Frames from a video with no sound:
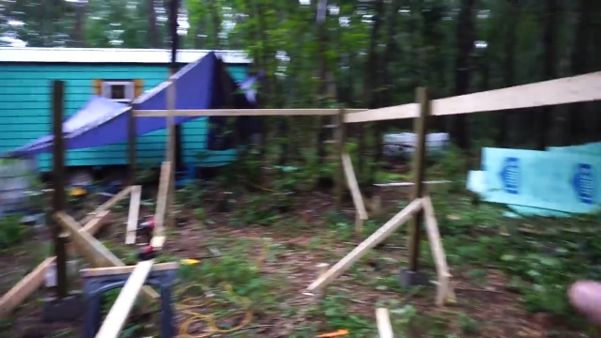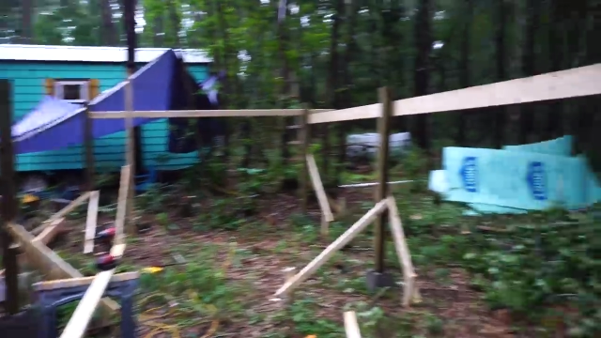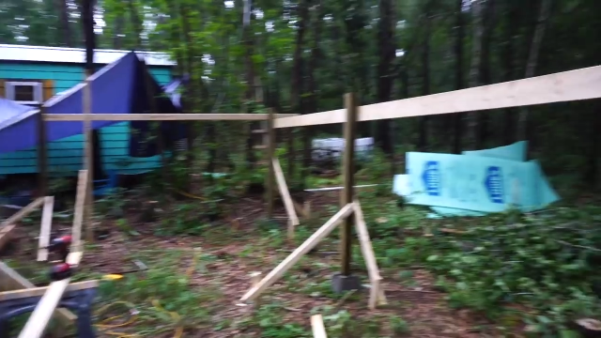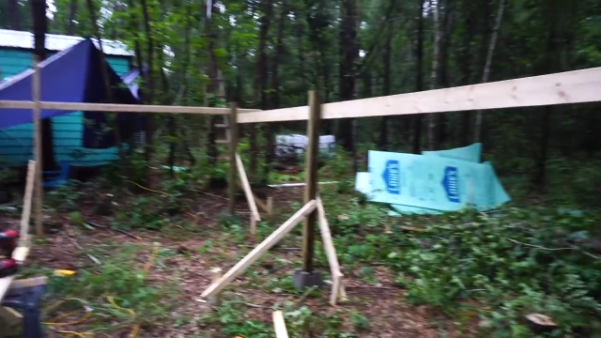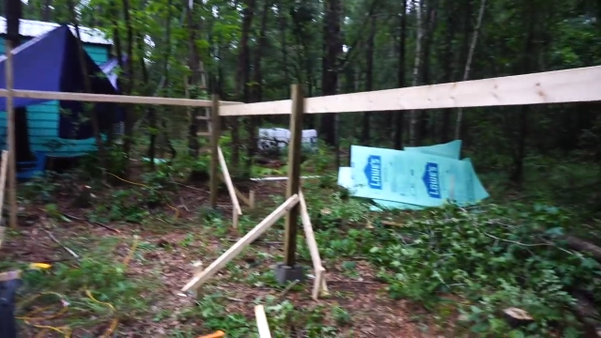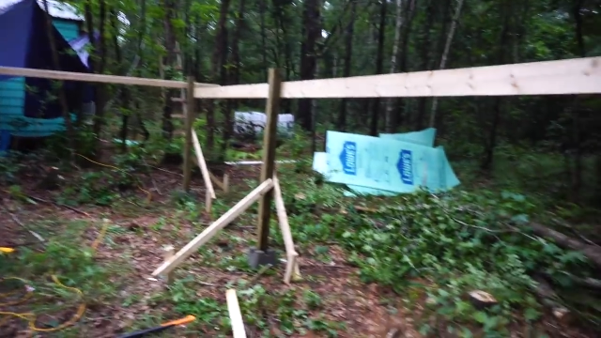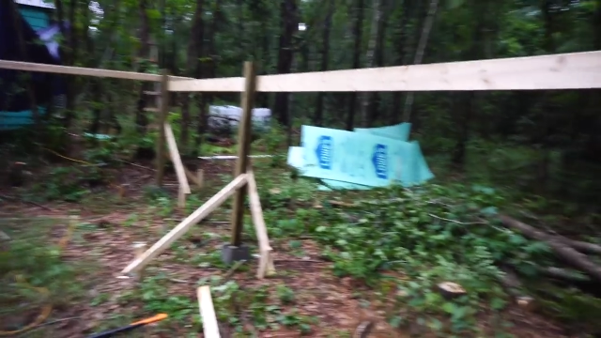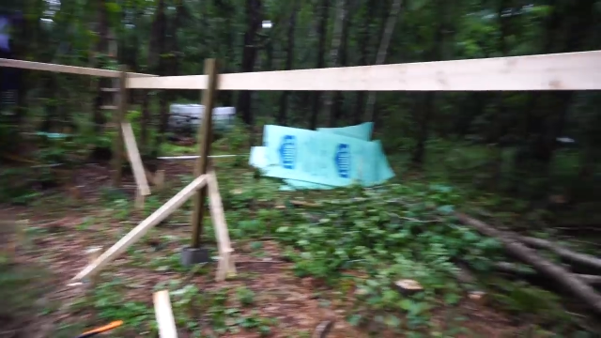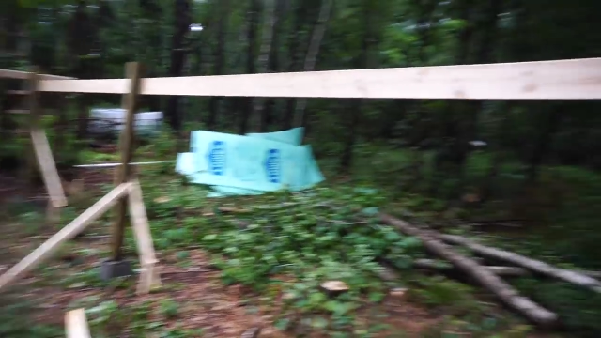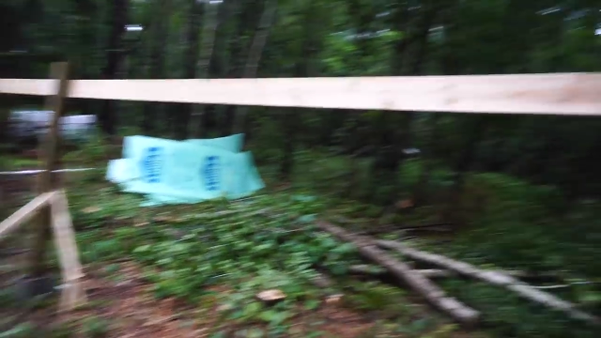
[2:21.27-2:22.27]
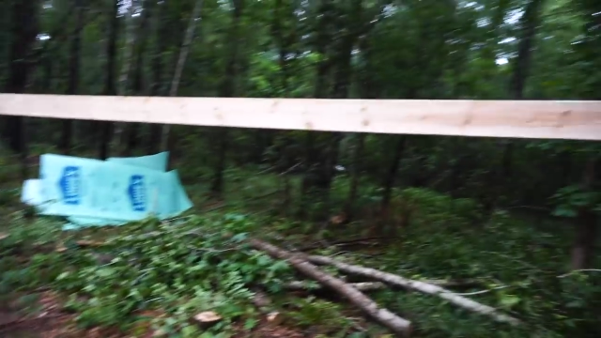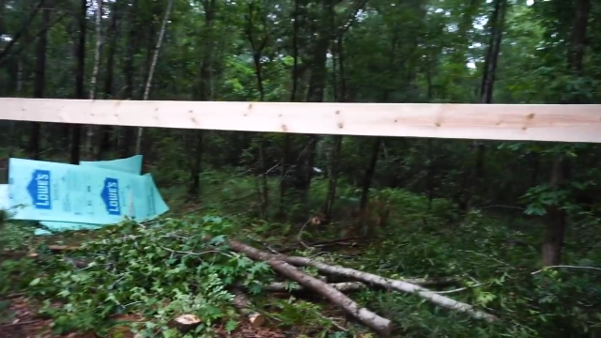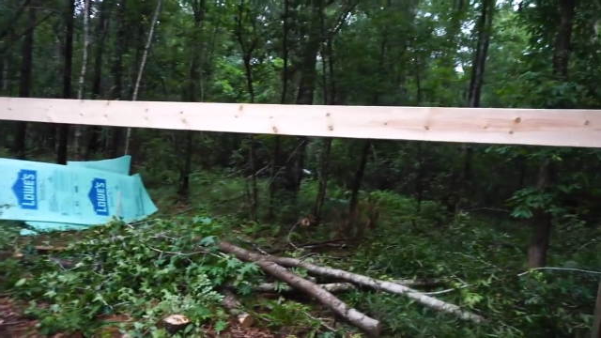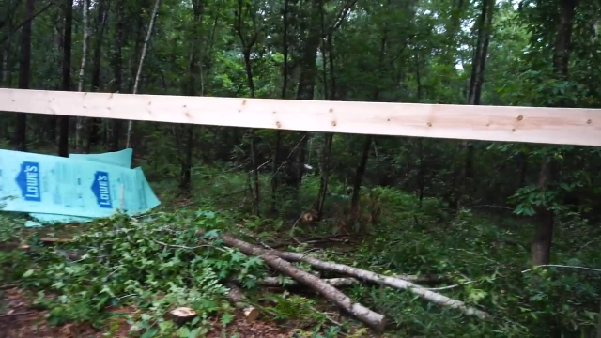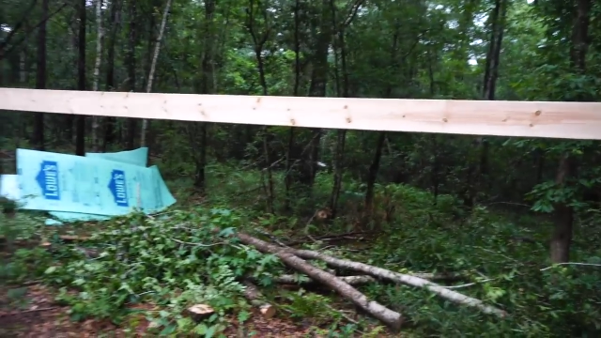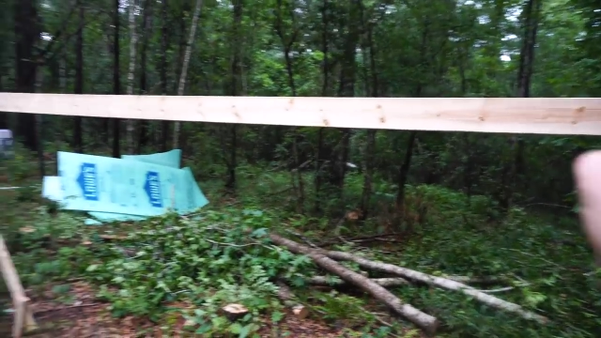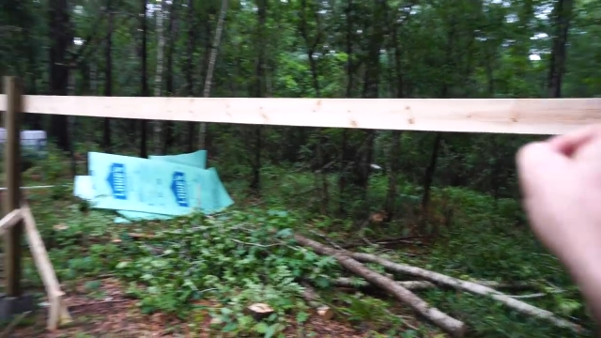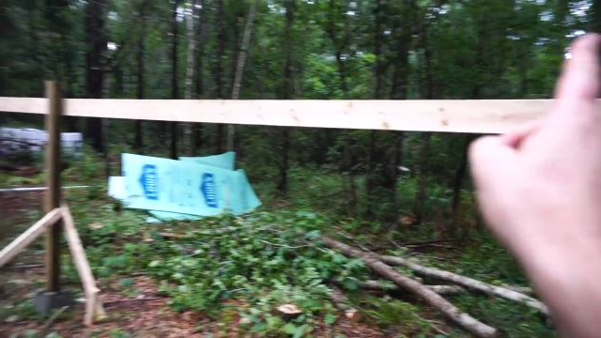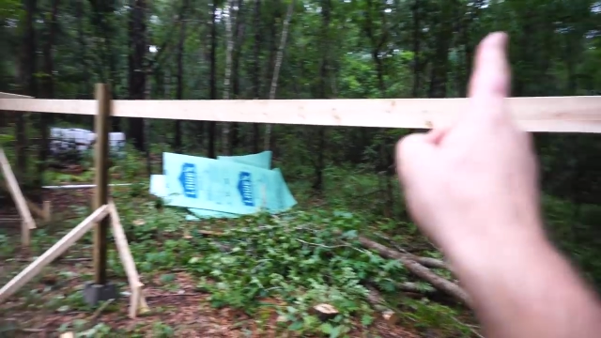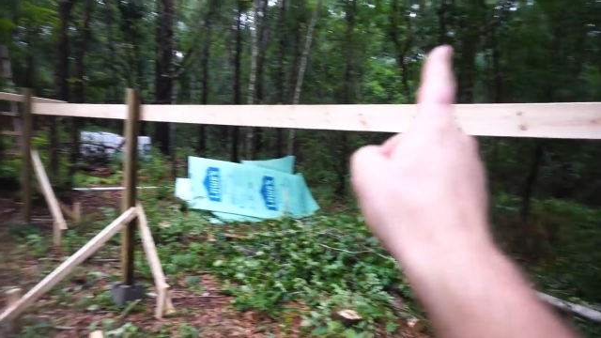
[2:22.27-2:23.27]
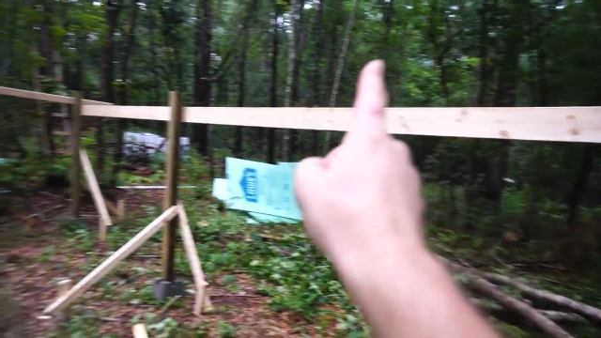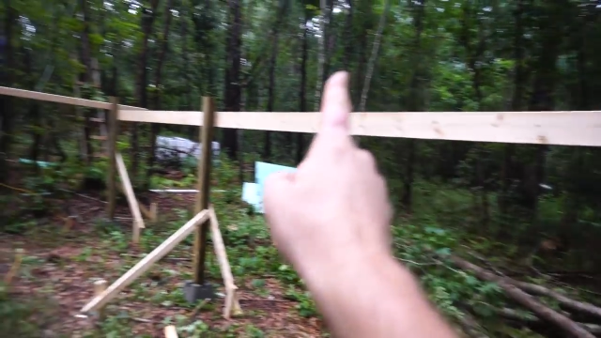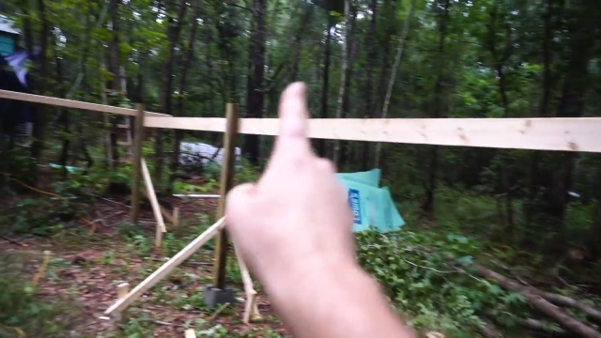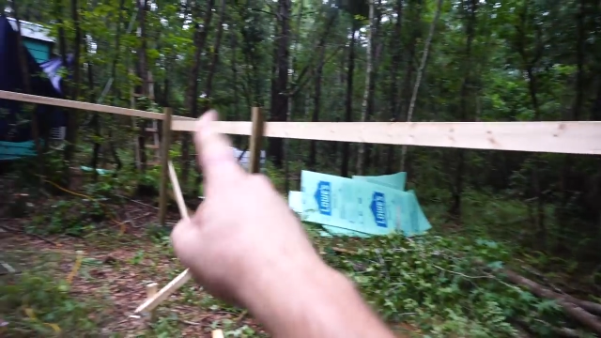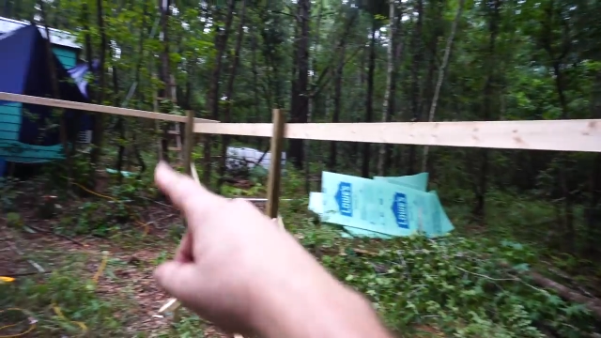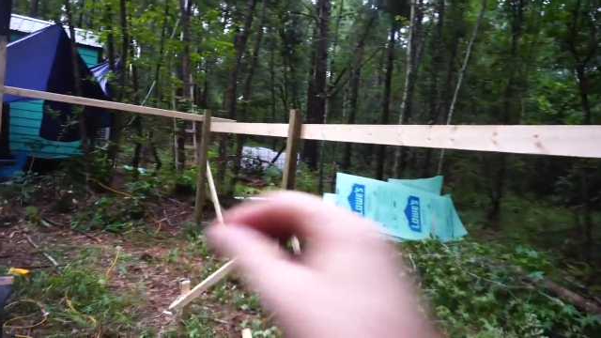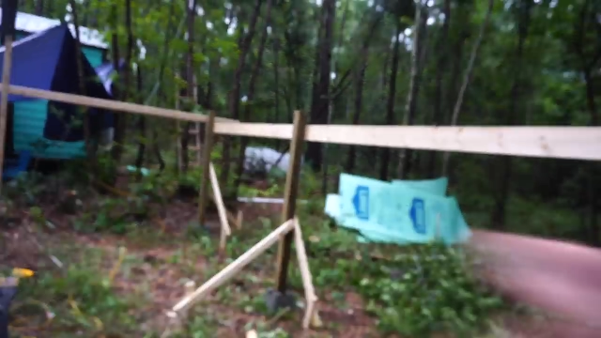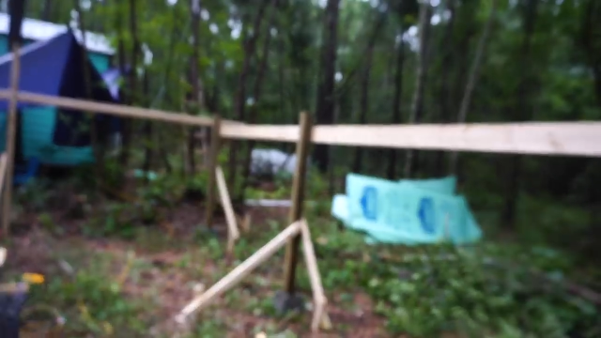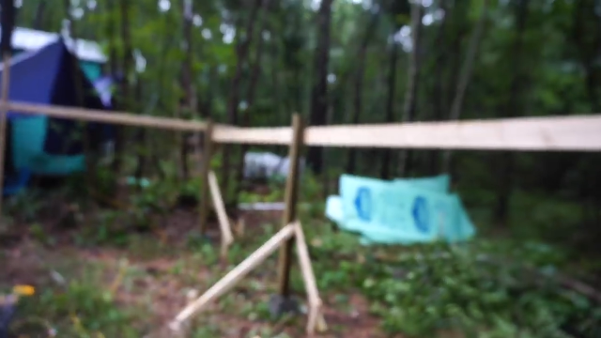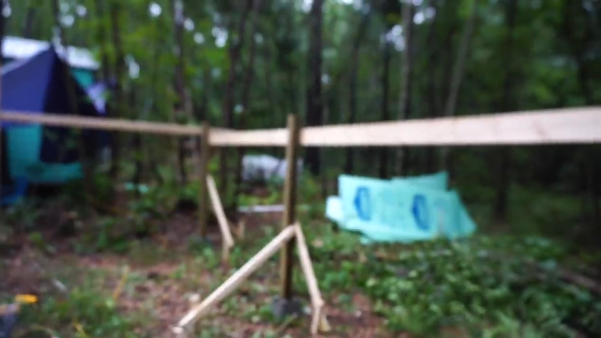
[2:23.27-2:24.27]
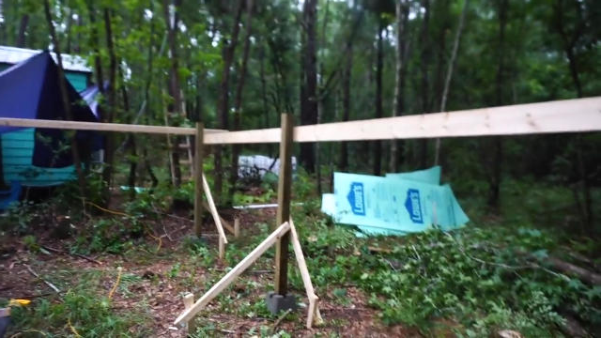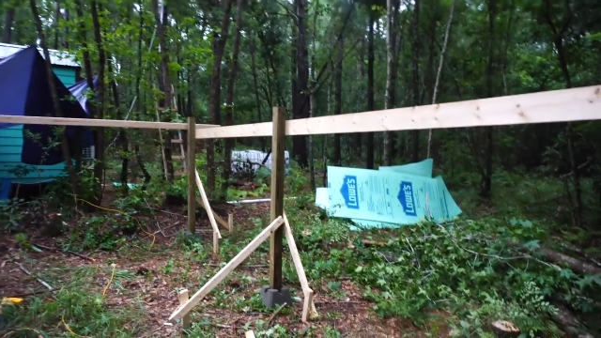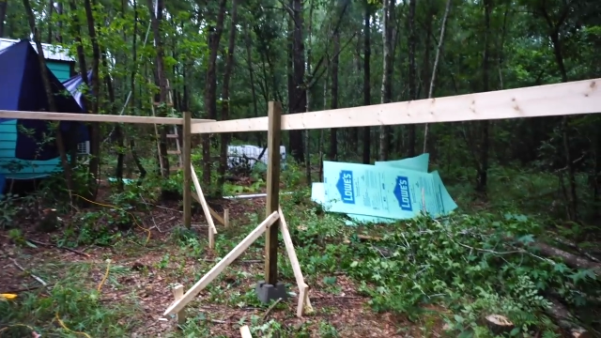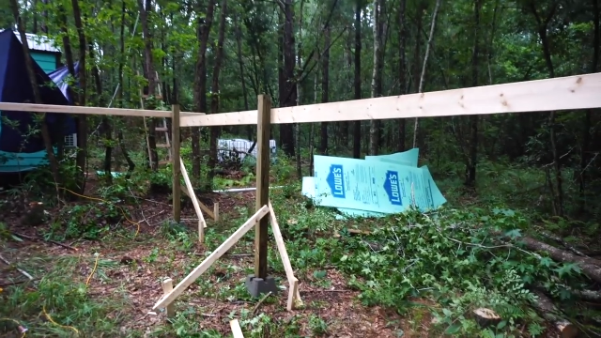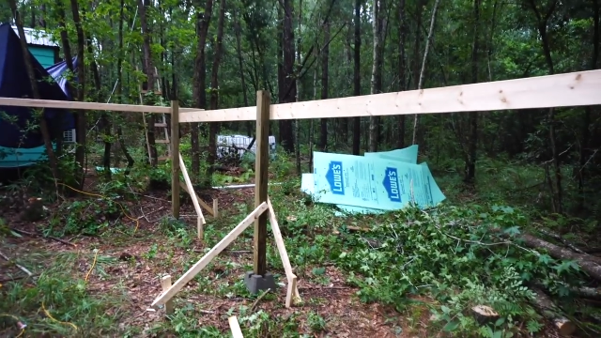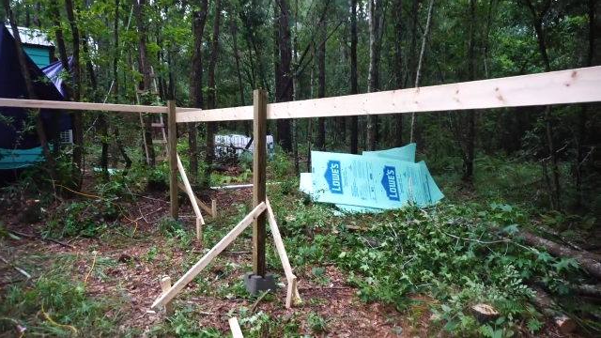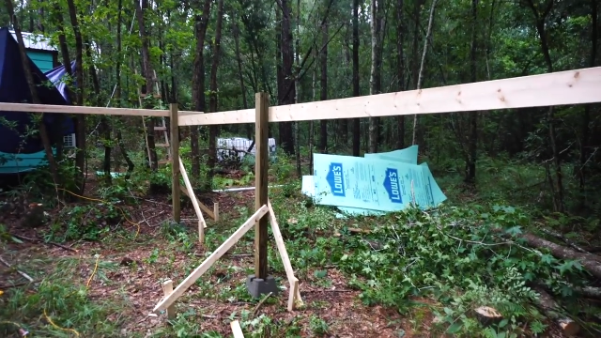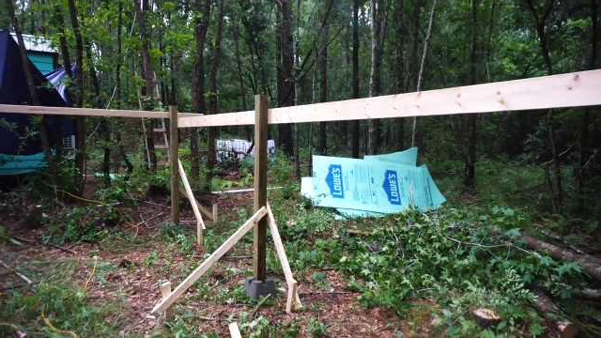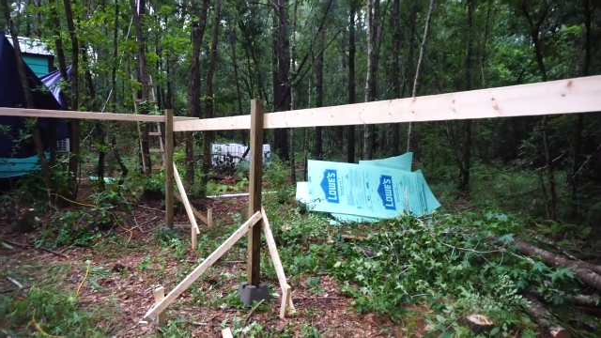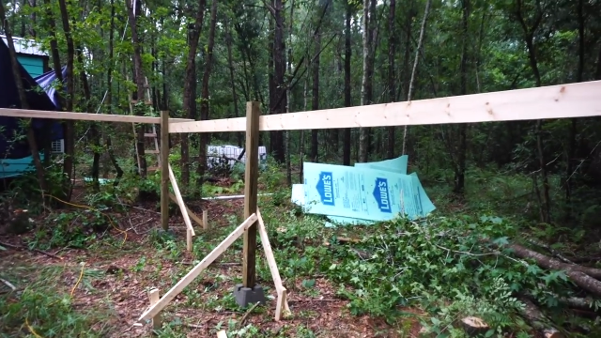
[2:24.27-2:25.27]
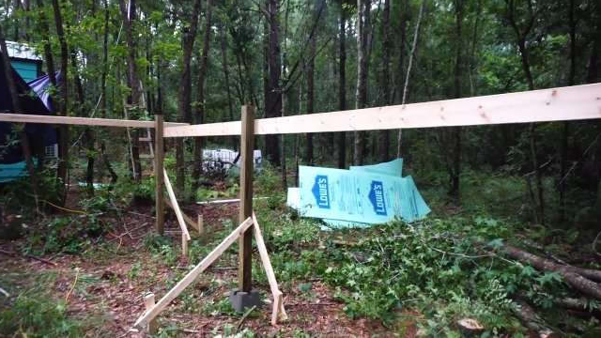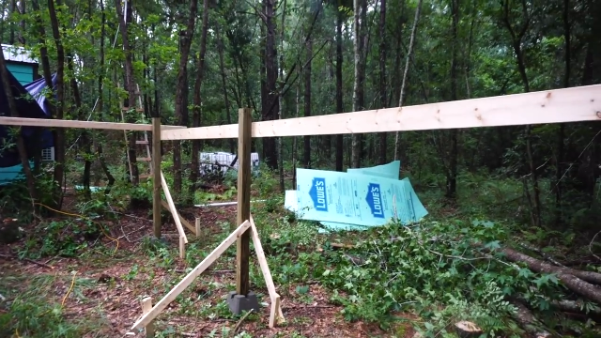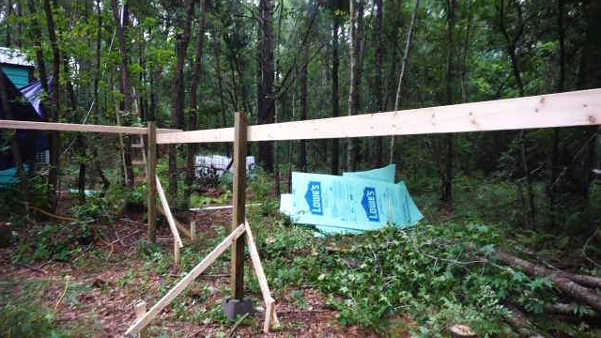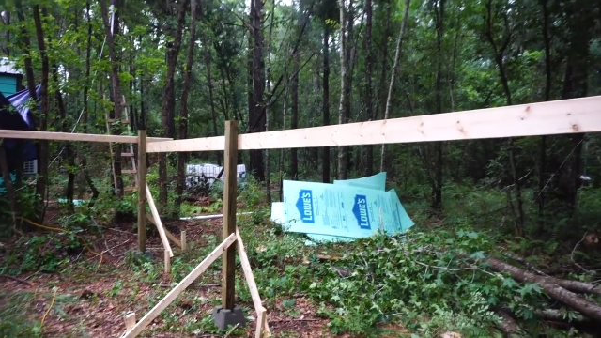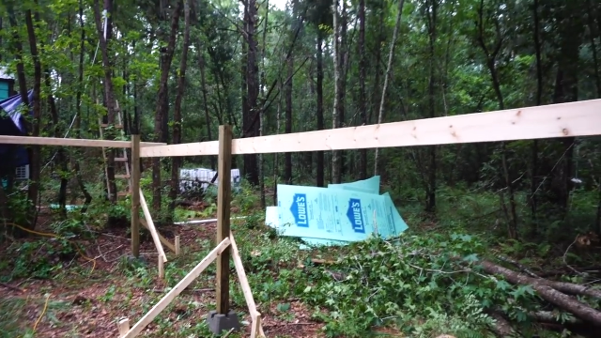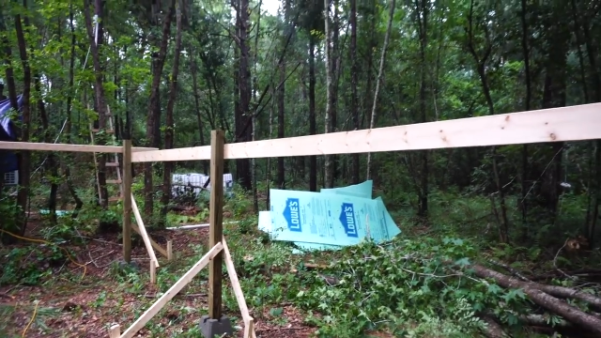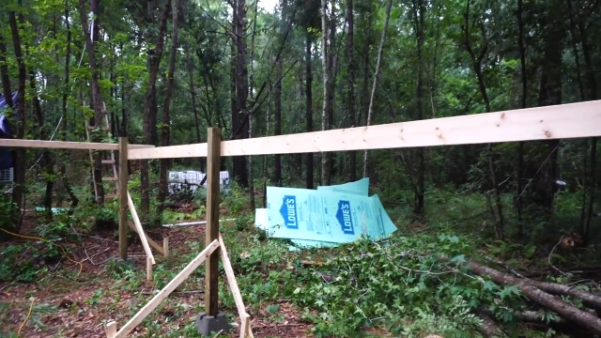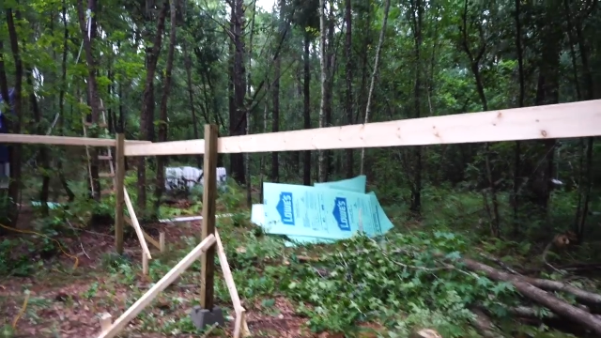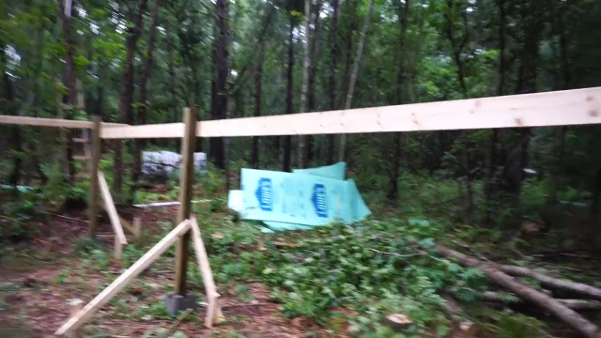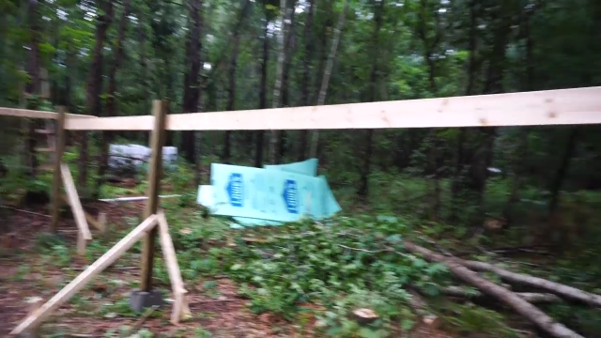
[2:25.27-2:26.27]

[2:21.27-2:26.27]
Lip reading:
No face is visible, so there are no lips to read.